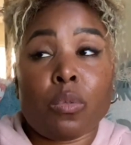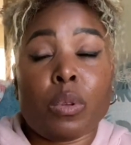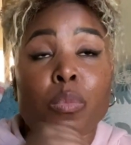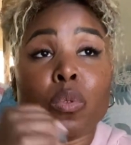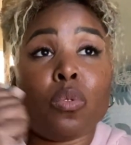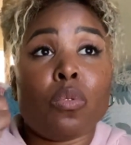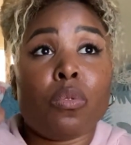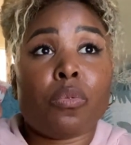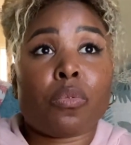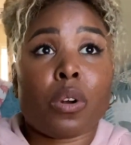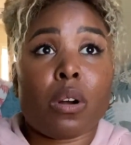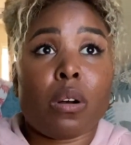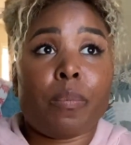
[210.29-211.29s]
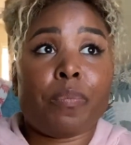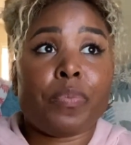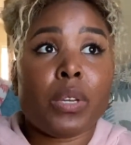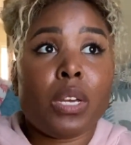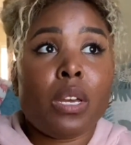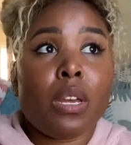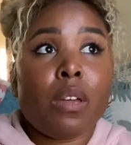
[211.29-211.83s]
We moved from
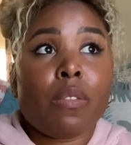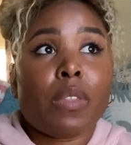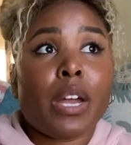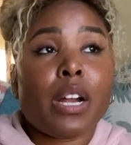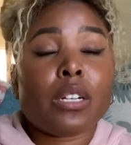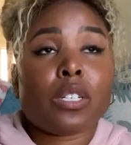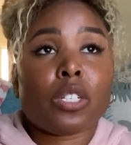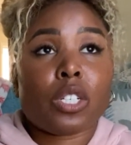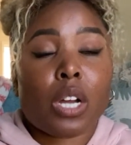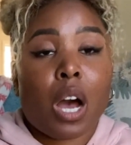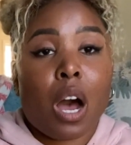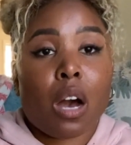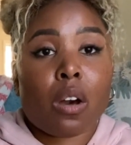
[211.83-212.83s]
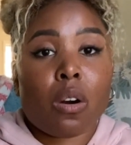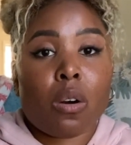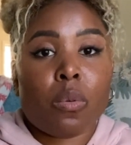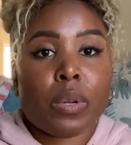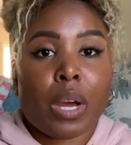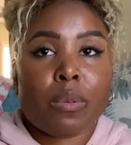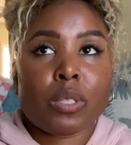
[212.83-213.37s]
there to Chicago
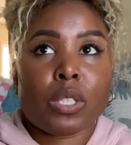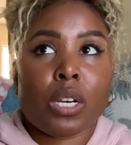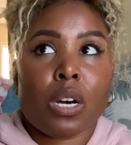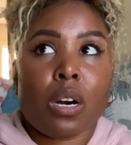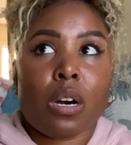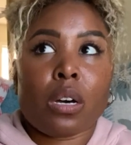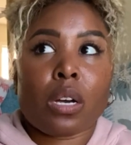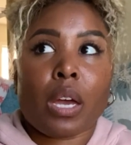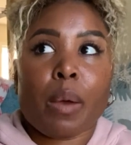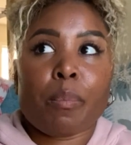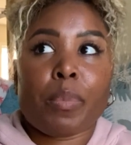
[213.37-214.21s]
when I was young,